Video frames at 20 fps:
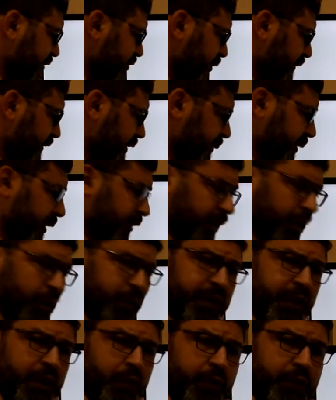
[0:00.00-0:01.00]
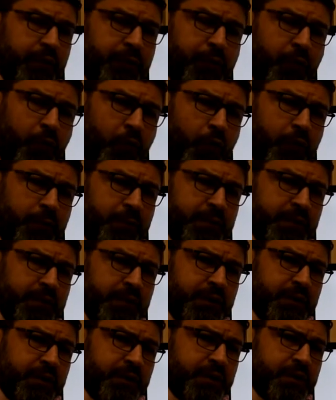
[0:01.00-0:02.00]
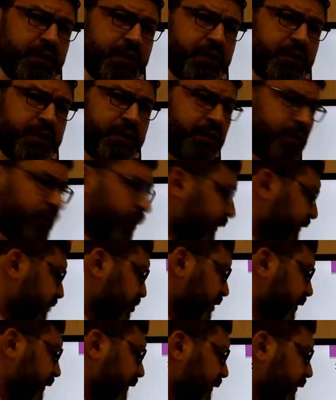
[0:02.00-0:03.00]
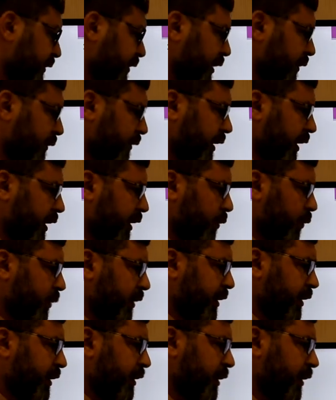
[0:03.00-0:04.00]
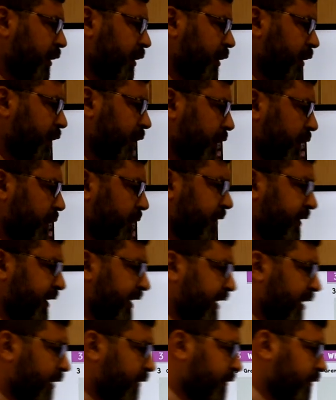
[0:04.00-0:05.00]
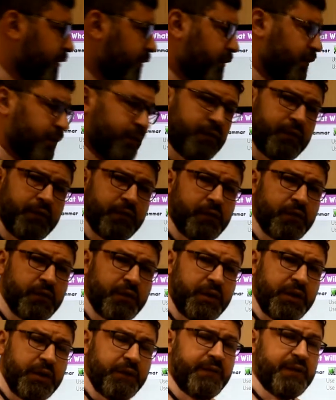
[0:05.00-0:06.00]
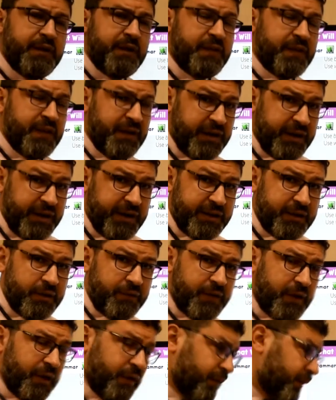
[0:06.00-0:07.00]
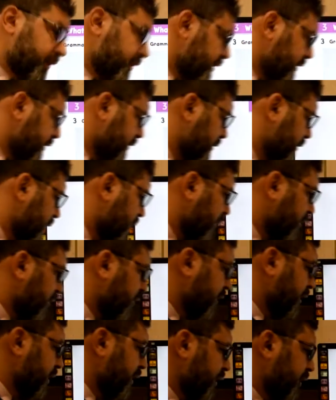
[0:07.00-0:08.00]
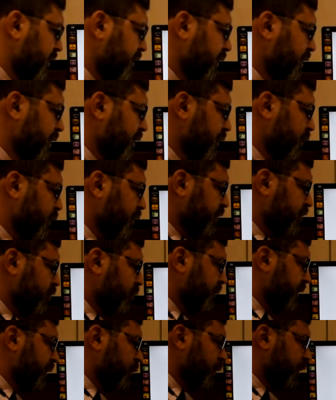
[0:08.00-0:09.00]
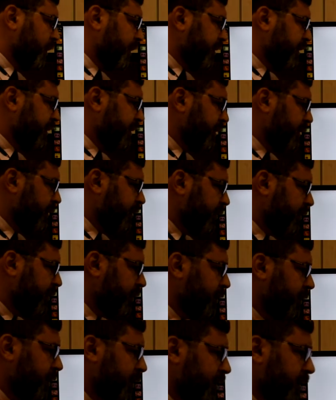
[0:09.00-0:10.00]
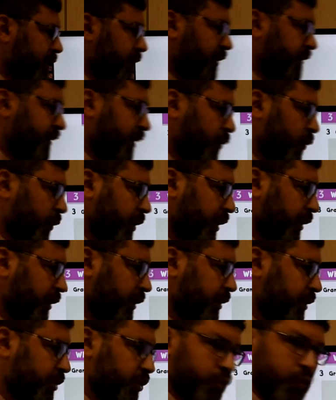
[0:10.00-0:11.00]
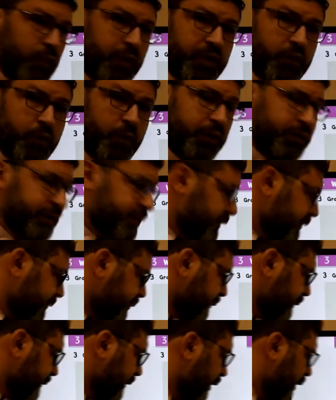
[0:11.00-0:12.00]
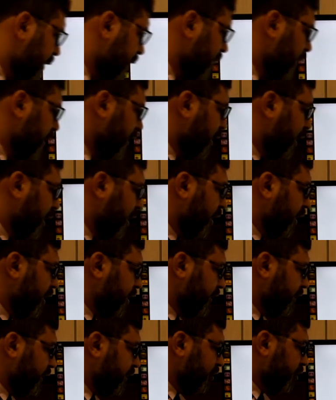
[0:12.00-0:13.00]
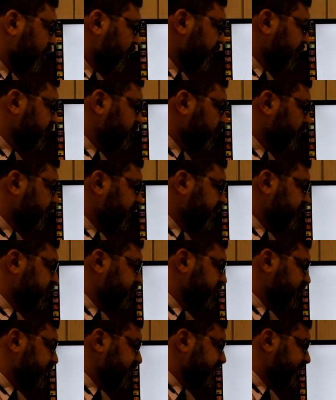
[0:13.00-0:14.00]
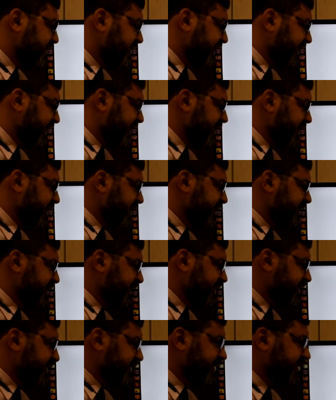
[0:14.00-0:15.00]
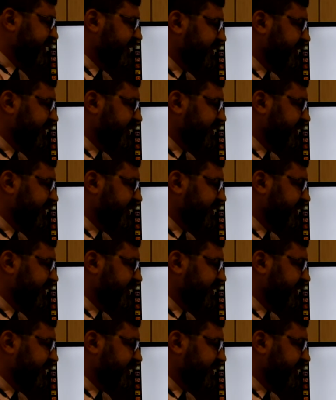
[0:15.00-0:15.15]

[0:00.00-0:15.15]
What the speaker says: It talks about how can we form the questions, how can we give the answers, even in the negative answer. Look here. Will you be working? Yes, I will. No, I won't. Are they going to be taking the test?